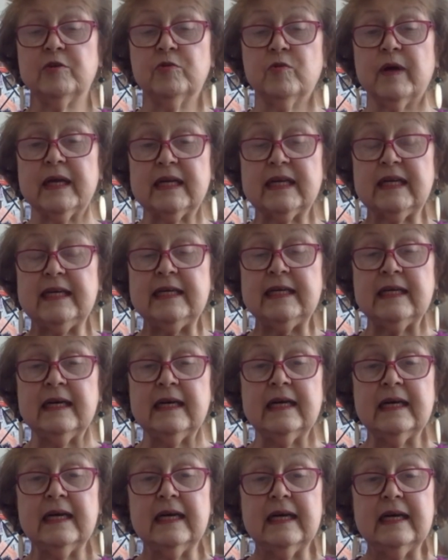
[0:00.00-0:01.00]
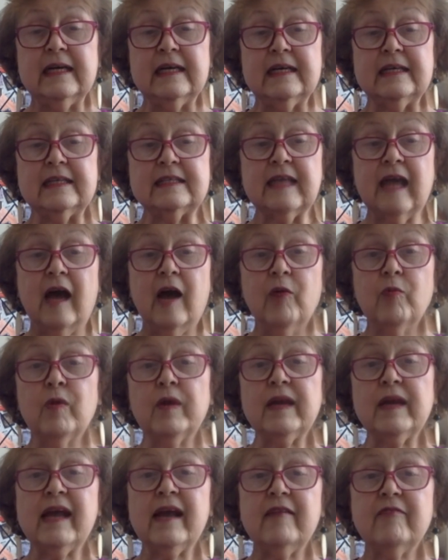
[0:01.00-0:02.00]
quickly. So
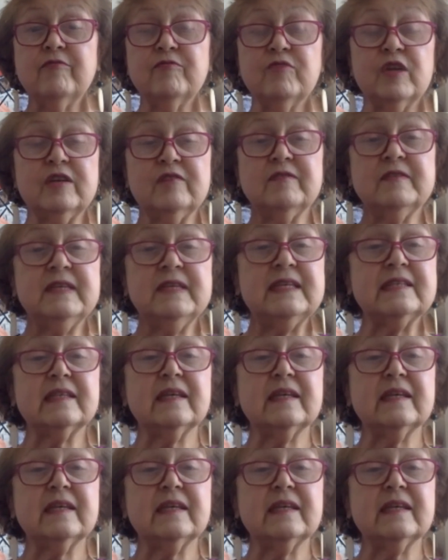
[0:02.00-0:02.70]
we'll have one of these